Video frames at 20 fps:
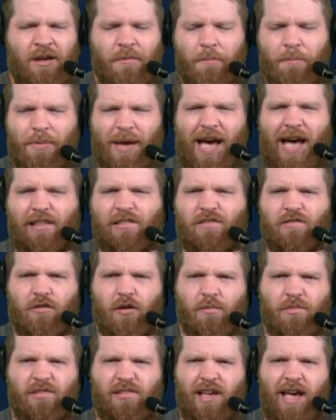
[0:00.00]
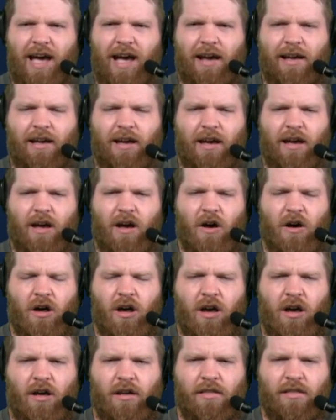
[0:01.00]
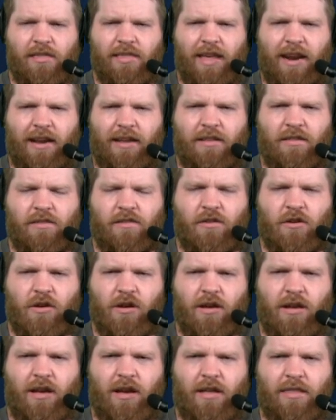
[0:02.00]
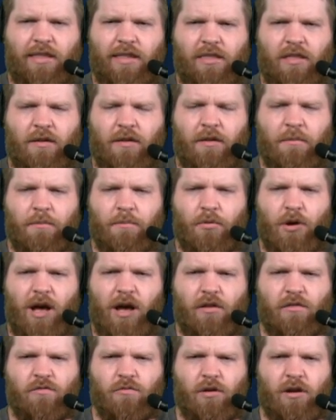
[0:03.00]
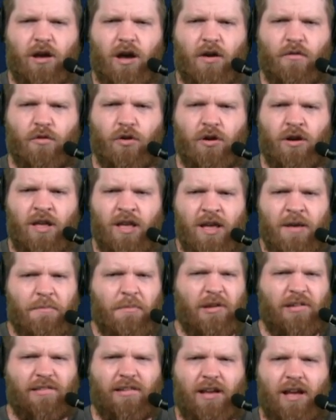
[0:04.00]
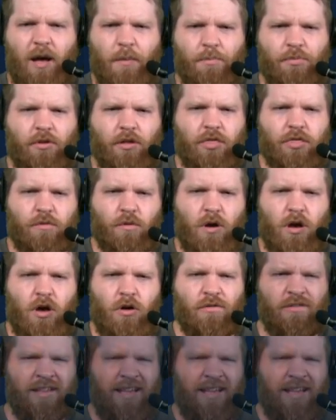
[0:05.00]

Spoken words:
Bad strip sack that he took that the Browns recovered. Missed a couple of throws.